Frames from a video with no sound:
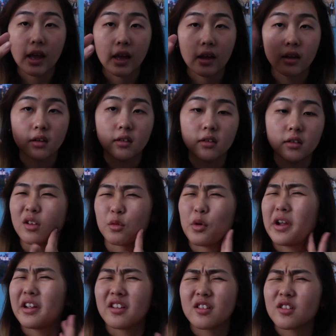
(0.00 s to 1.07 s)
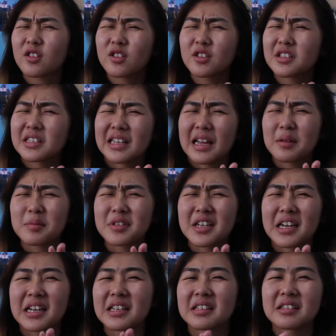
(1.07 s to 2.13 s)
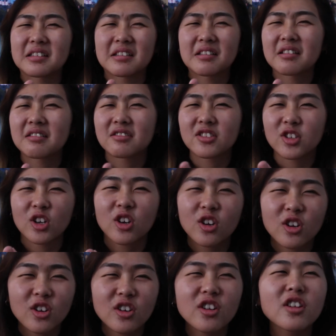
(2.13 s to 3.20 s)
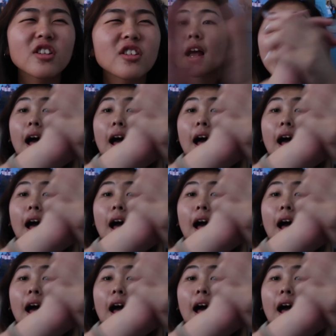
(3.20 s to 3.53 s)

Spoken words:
and a regular Snapchatter.